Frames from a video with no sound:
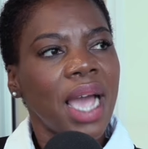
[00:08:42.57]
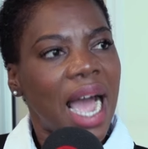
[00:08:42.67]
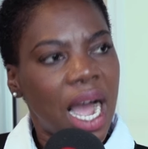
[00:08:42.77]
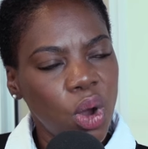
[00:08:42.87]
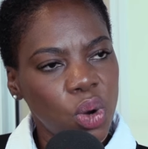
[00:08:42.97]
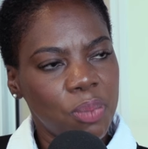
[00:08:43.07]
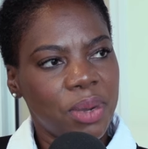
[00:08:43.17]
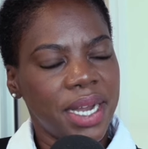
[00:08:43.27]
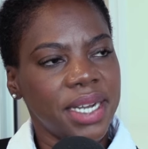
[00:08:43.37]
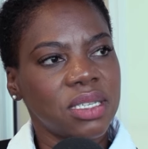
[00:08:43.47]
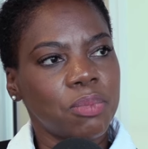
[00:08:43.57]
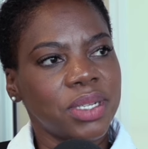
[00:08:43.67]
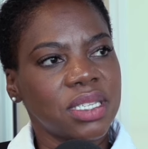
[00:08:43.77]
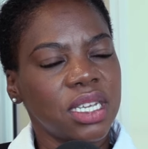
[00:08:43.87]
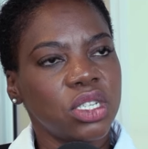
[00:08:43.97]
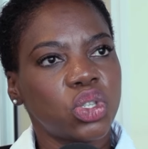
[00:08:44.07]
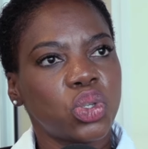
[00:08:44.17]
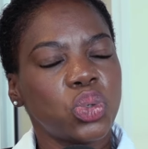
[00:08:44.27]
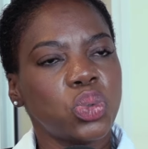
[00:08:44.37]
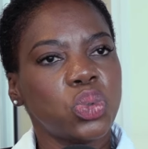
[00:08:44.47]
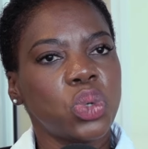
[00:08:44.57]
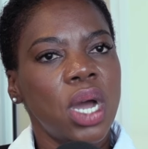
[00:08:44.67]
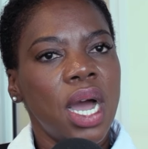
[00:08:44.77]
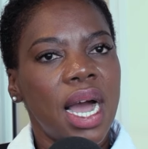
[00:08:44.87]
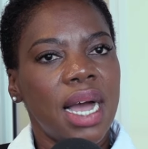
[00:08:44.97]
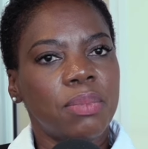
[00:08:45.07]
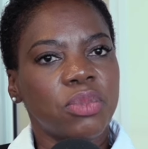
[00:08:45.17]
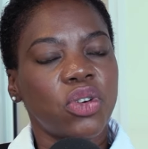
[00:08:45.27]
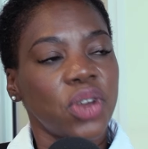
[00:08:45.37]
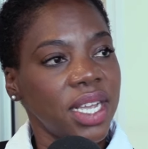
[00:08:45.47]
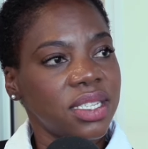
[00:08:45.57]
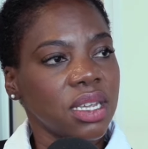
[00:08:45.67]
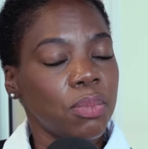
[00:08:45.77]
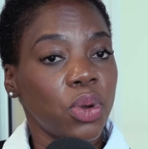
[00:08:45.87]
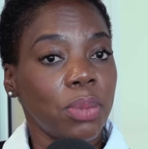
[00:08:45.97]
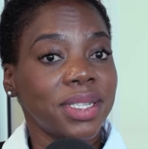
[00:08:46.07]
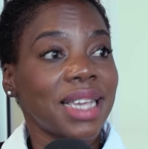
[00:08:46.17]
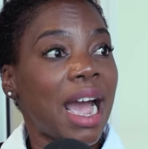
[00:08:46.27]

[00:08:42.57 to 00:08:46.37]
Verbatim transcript: Our own plan, as it pertains to um, creating employment,